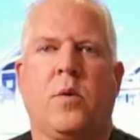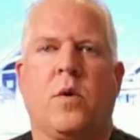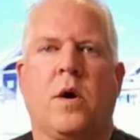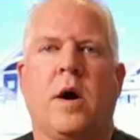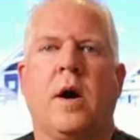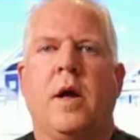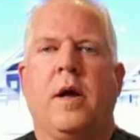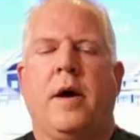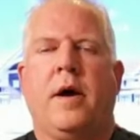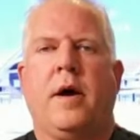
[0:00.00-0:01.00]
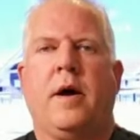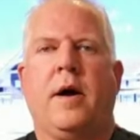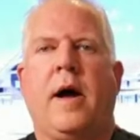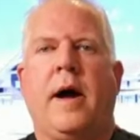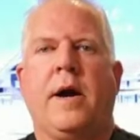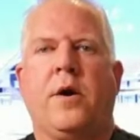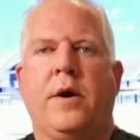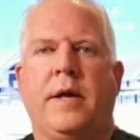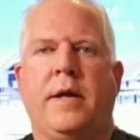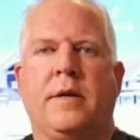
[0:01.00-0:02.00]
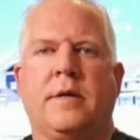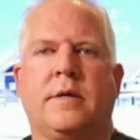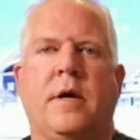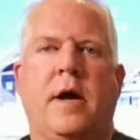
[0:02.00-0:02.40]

or higher end